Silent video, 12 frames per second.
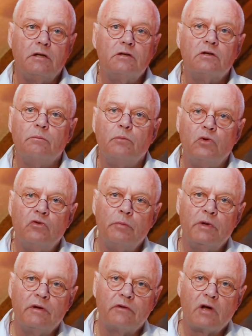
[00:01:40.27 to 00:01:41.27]
is a
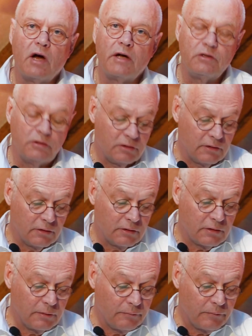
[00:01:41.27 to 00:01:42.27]
movement of consciousness
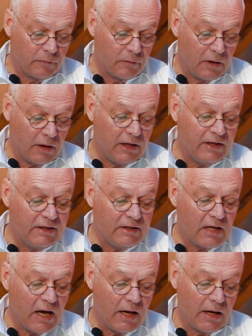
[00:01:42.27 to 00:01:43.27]
in
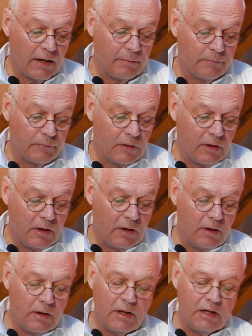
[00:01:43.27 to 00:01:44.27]
time.
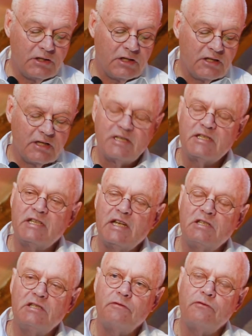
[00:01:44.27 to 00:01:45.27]
It's a
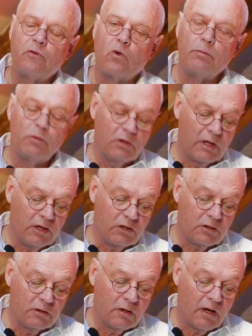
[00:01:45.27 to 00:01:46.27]
successive
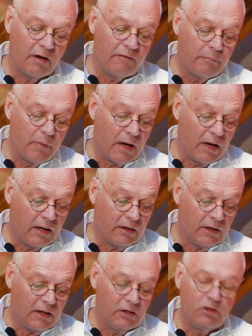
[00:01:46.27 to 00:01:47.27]
formulation of
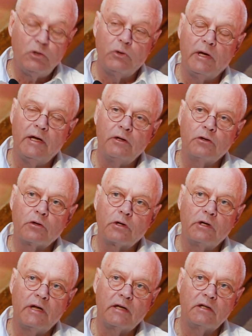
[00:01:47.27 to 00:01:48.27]
mind into
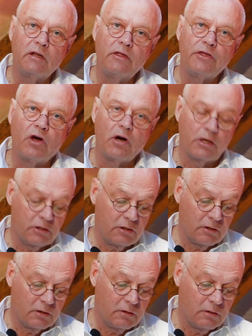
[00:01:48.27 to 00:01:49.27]
interconnected
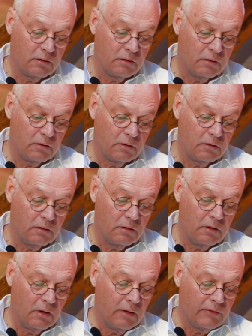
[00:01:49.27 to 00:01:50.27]
thoughts
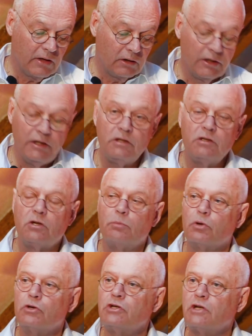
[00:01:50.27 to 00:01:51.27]
that lead us to
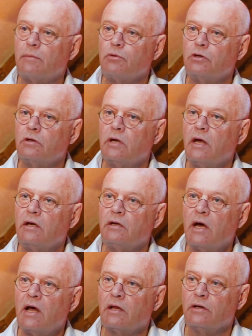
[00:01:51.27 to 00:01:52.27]
perception and
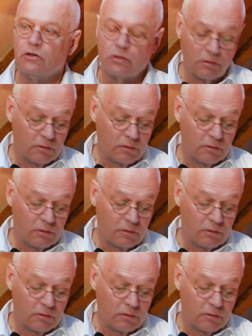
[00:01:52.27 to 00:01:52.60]
knowledge.